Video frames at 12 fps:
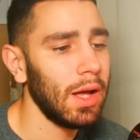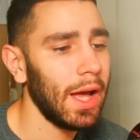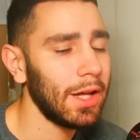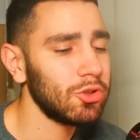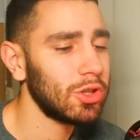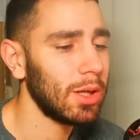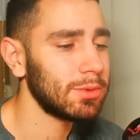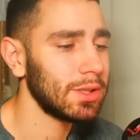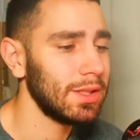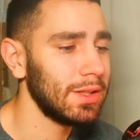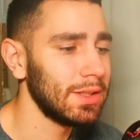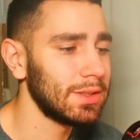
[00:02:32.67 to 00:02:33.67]
hand traps
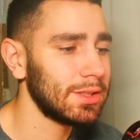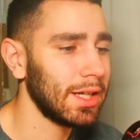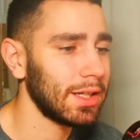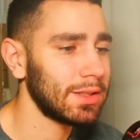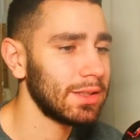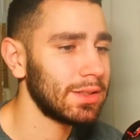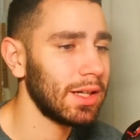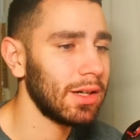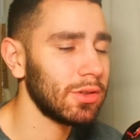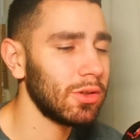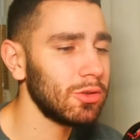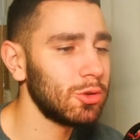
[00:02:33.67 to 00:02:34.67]
in this deck that there
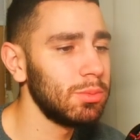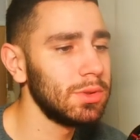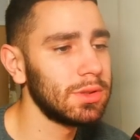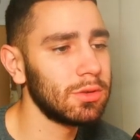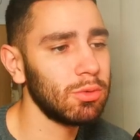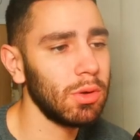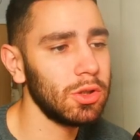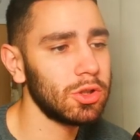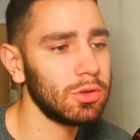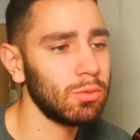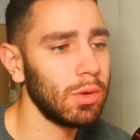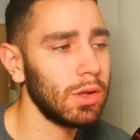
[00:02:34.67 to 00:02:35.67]
are going to be
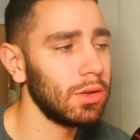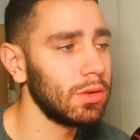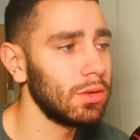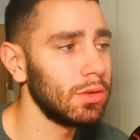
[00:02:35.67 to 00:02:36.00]
situations where